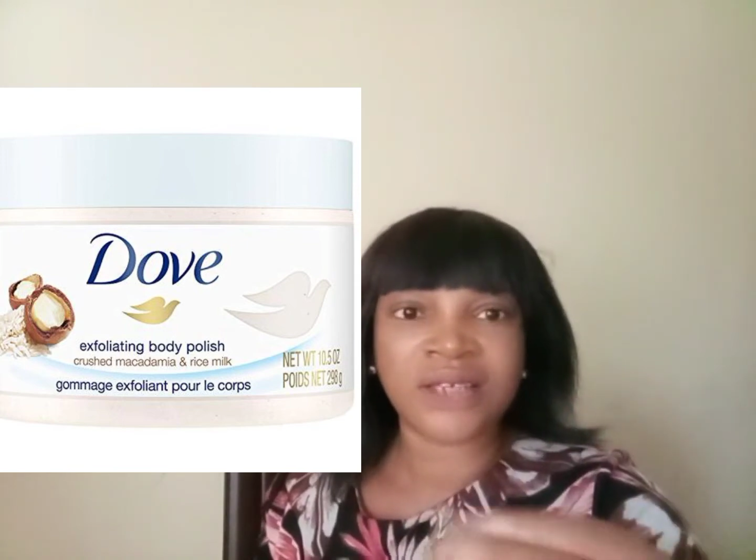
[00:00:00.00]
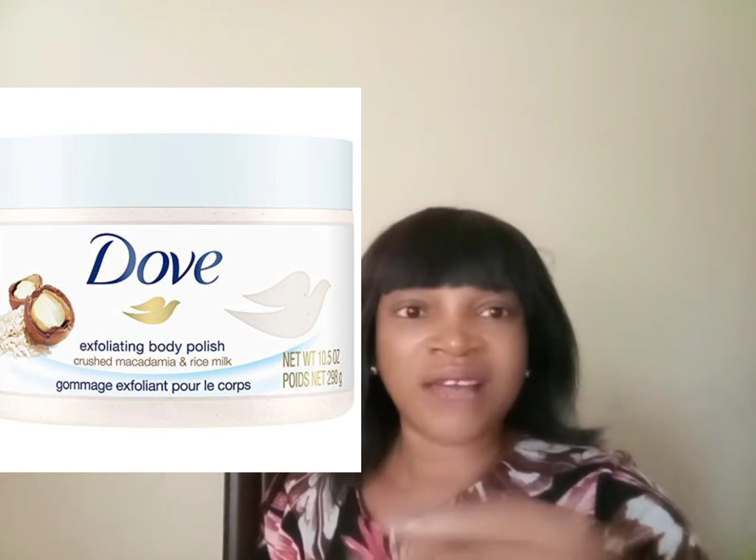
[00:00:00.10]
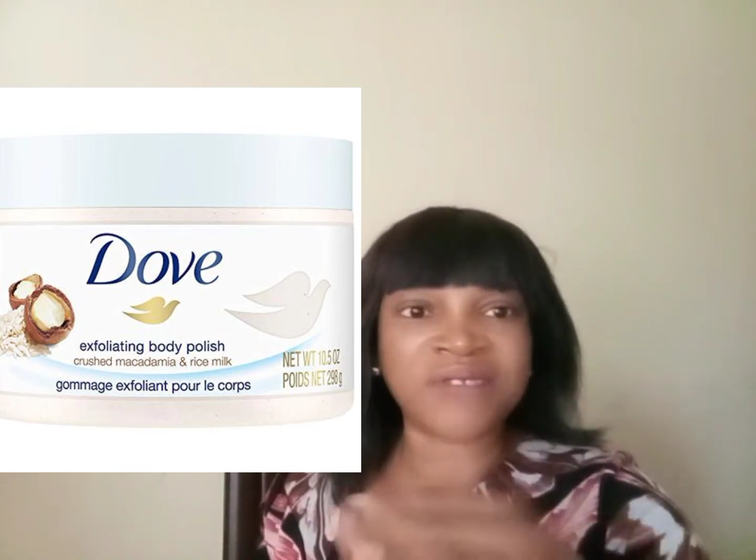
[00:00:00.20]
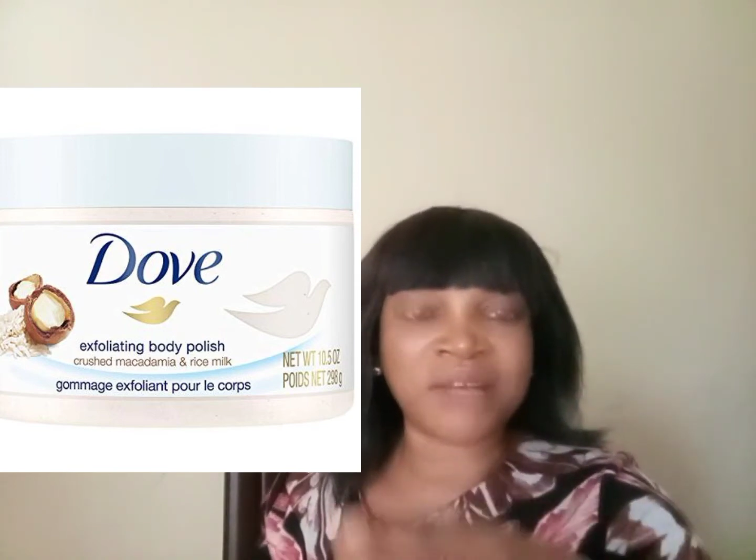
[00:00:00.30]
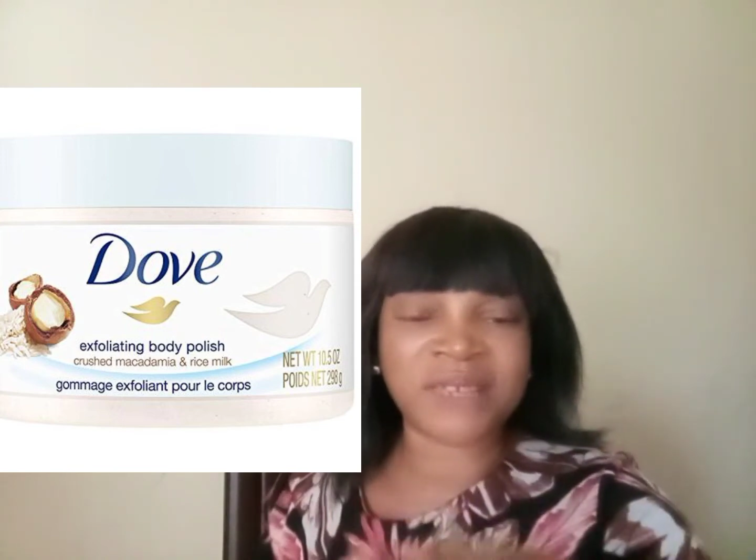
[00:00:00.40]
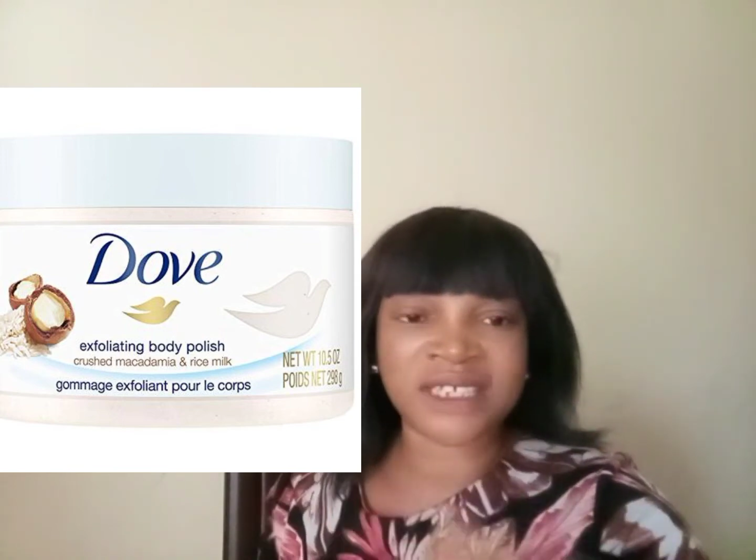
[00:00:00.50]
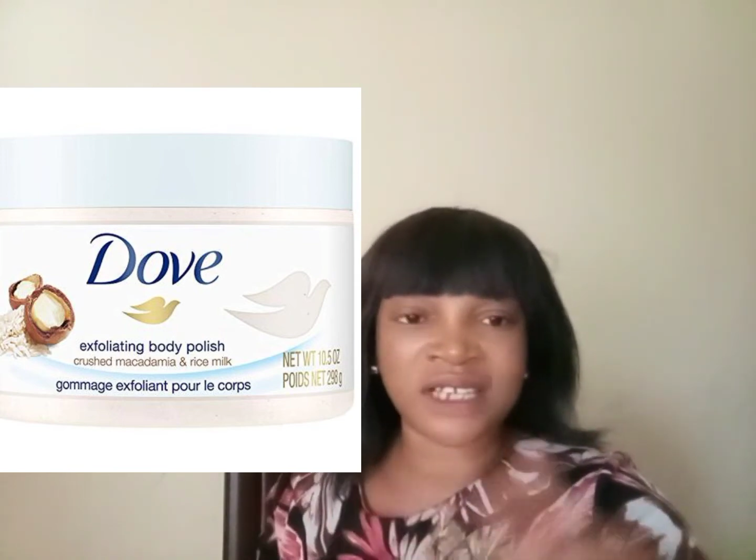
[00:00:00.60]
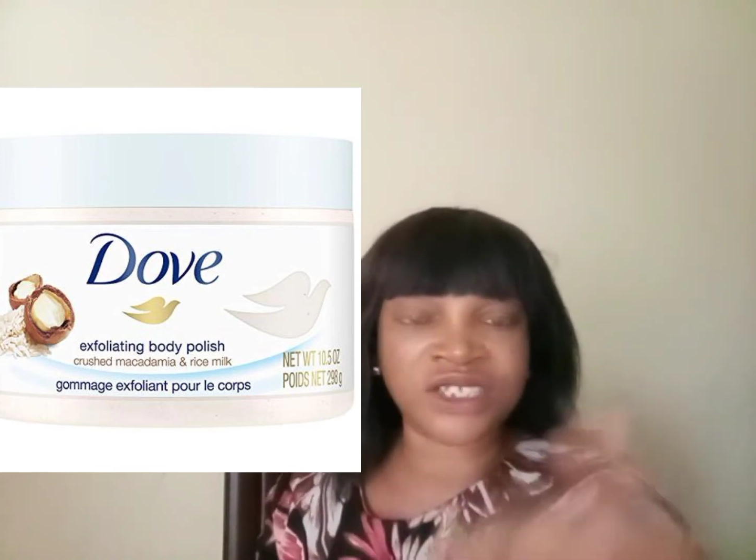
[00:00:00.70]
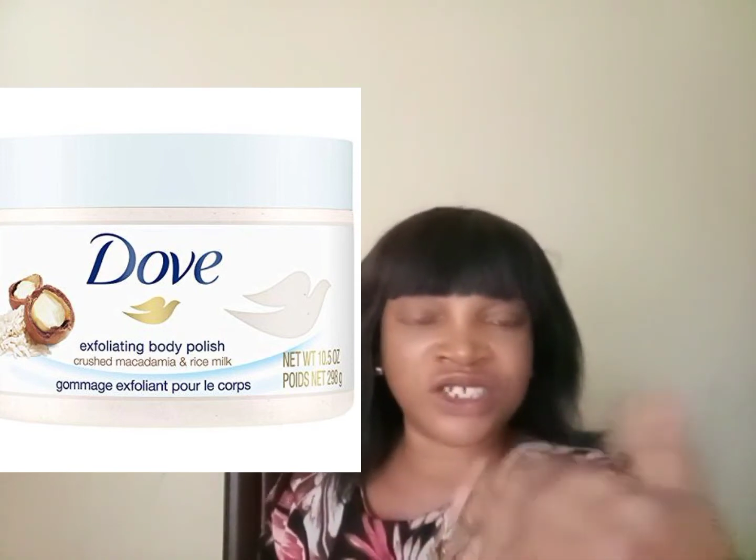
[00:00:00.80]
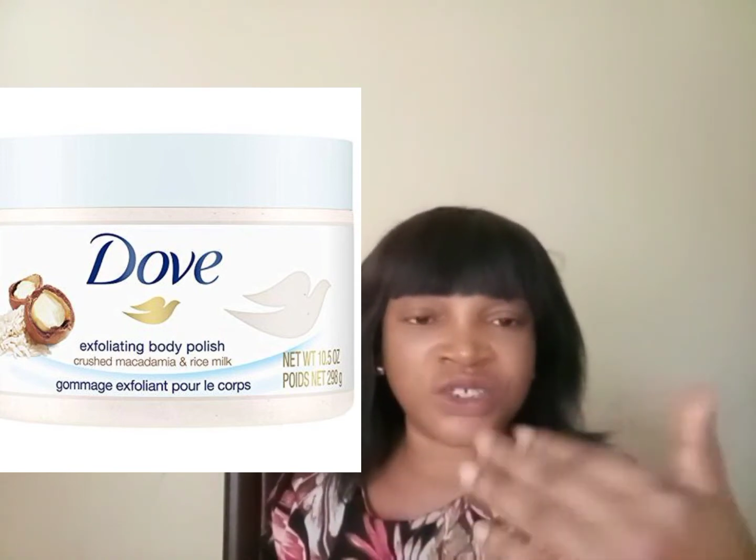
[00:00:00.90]
After
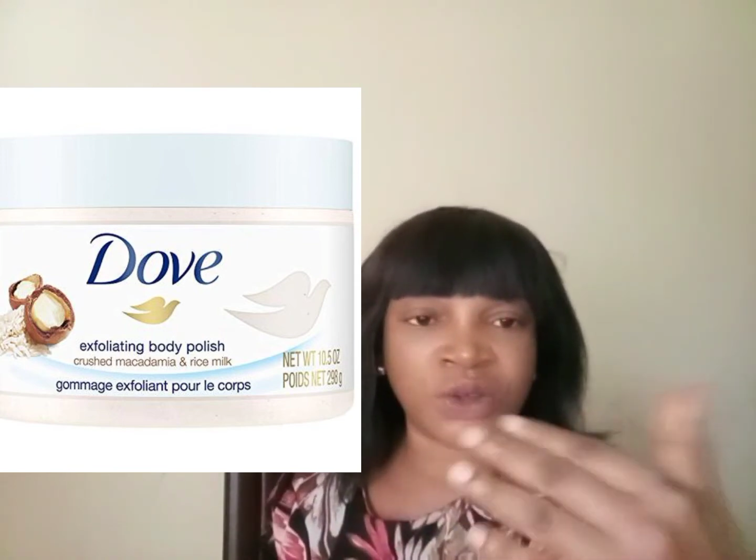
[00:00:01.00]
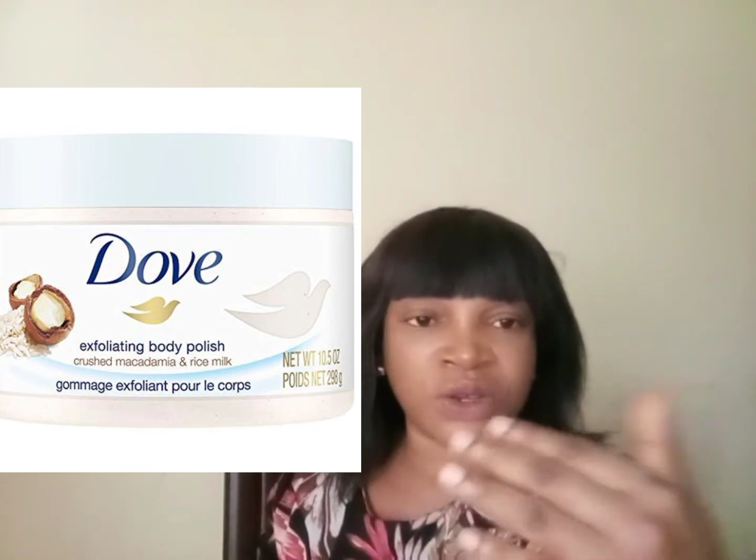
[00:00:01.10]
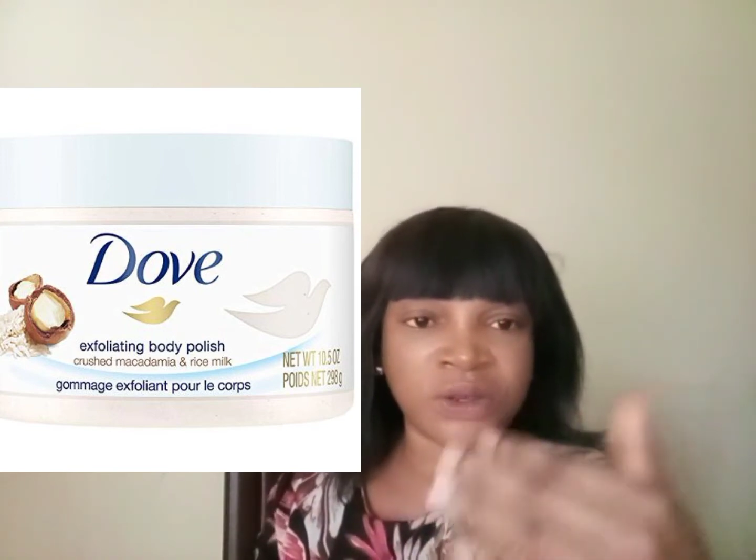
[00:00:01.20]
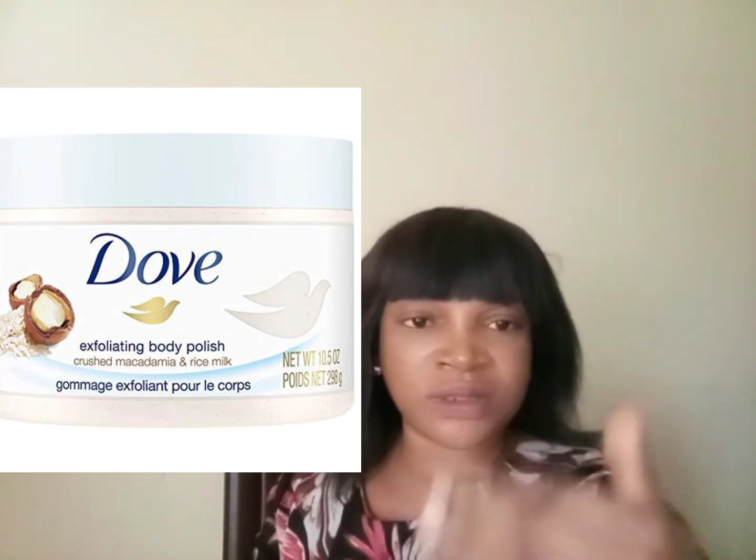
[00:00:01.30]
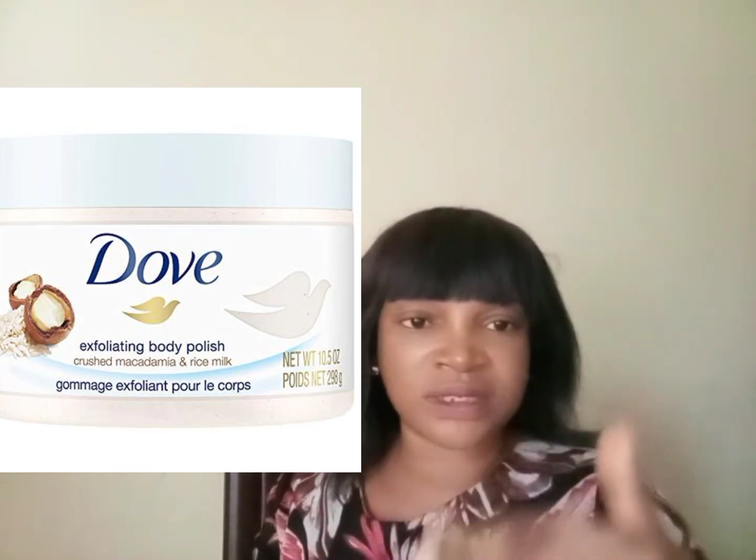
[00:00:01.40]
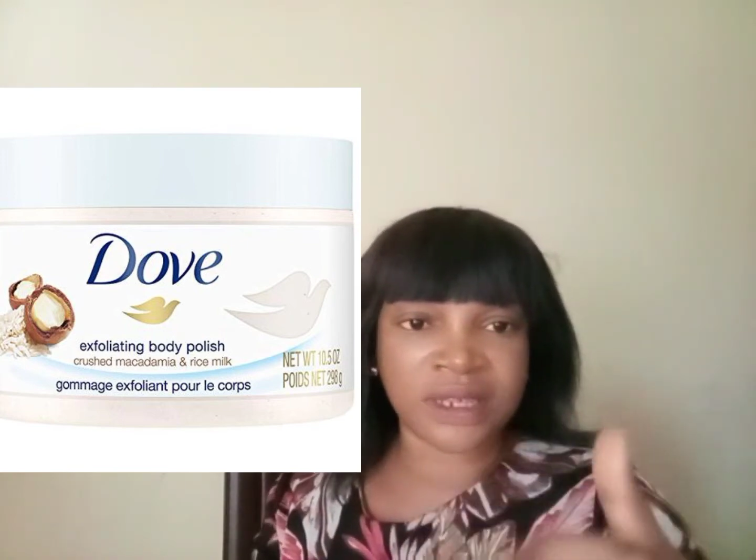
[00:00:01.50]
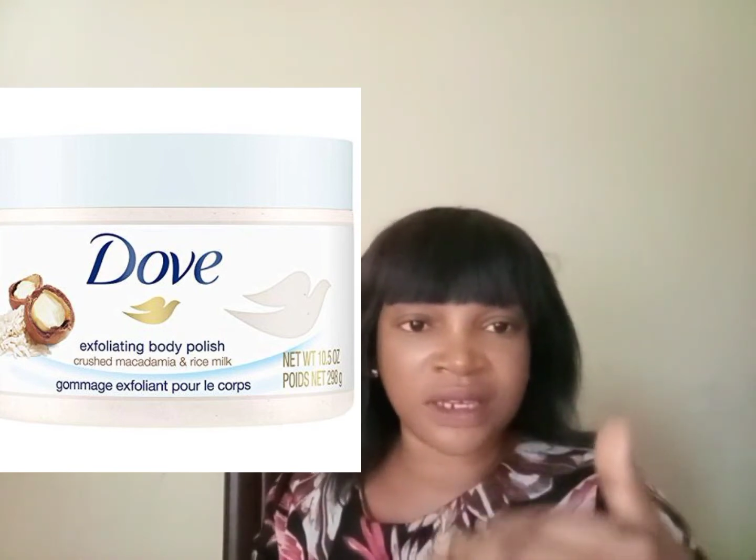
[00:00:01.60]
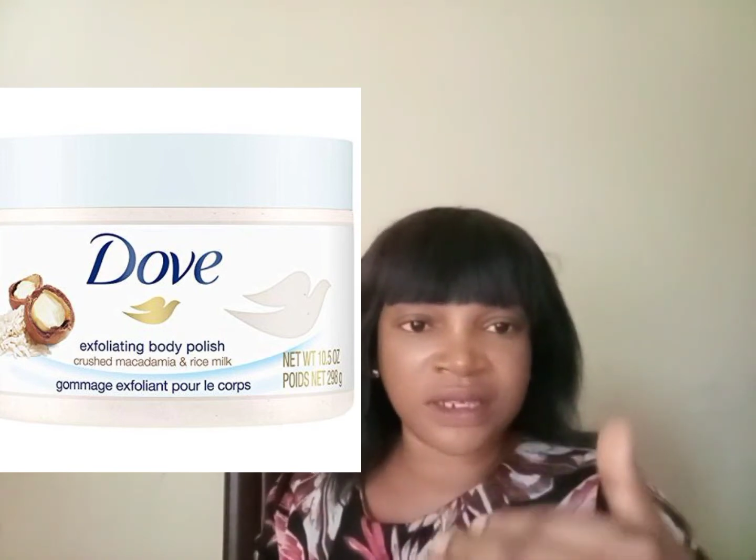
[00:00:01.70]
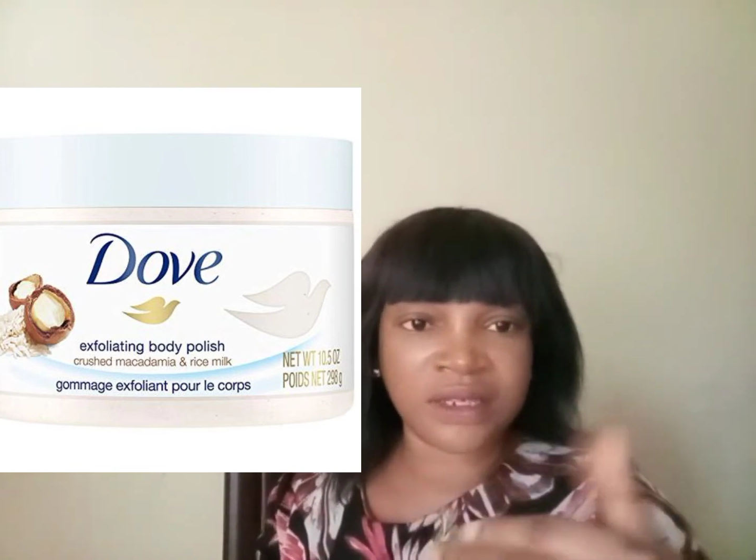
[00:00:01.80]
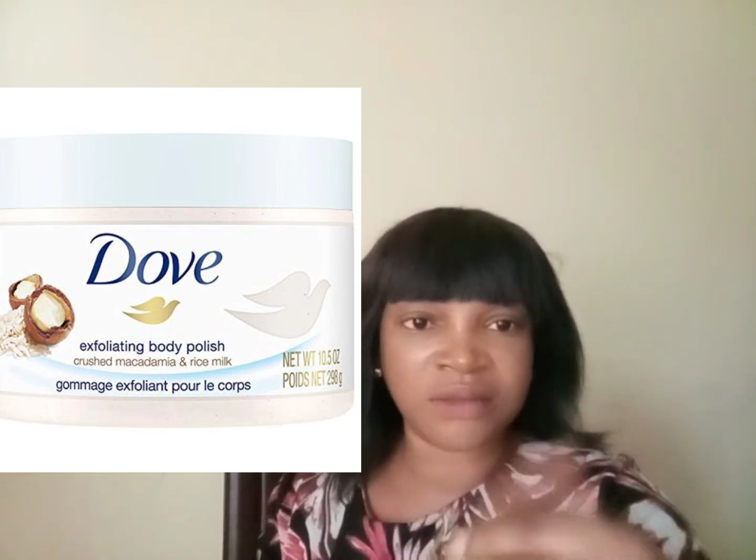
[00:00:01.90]
massaging it on your
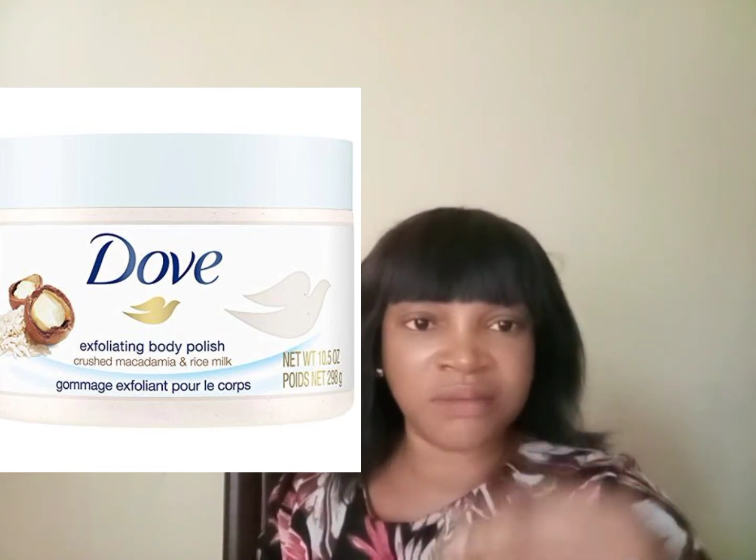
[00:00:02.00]
skin,